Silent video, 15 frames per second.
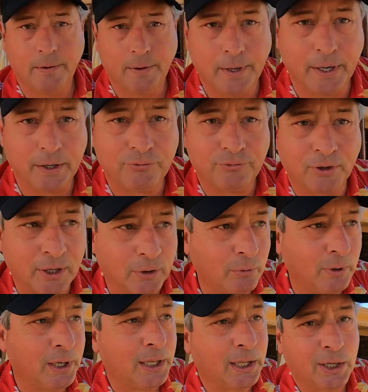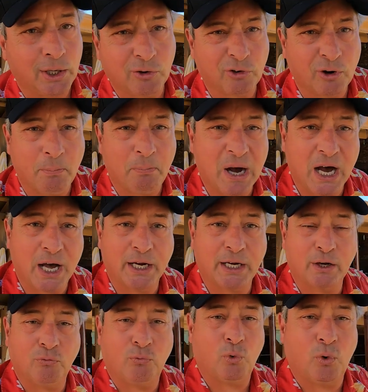The next thing we need is a
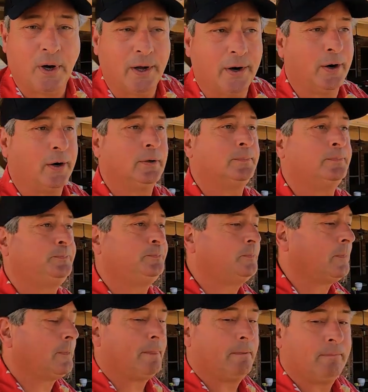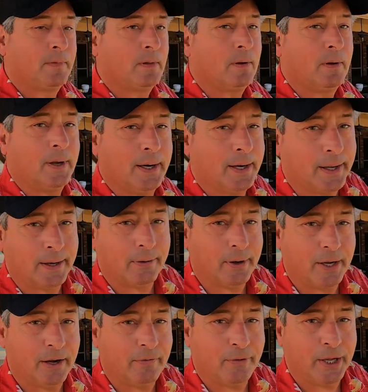body of water, and I
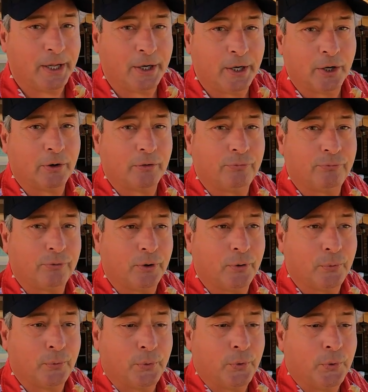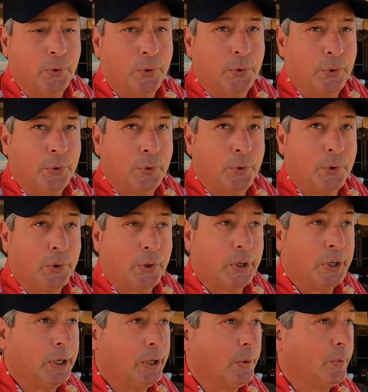don't have that here. So
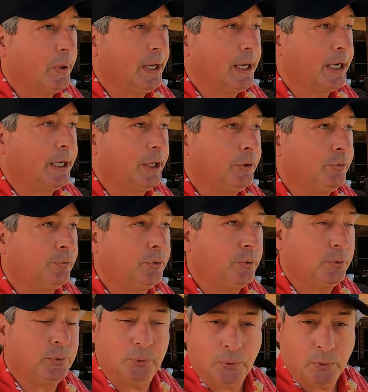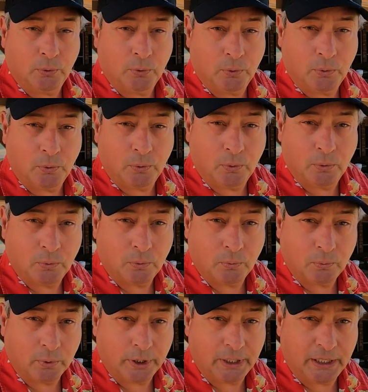uh, when I get to,
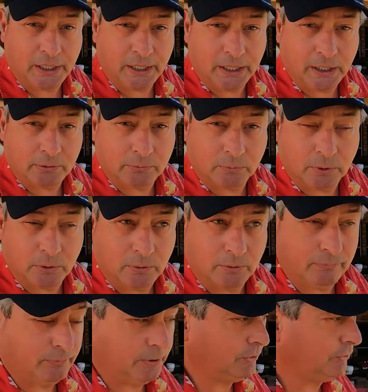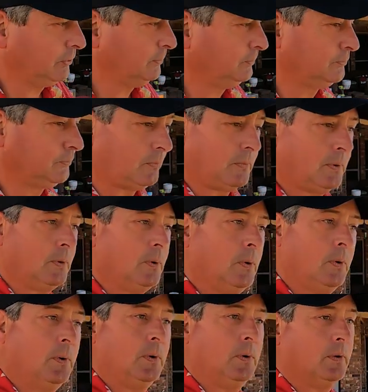we're headed out, we're going fishing.
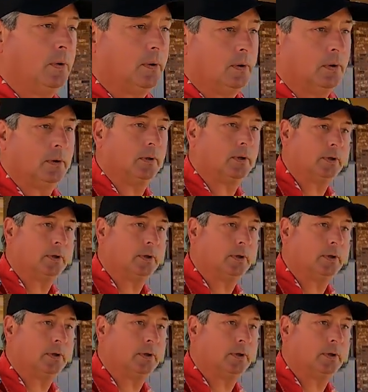But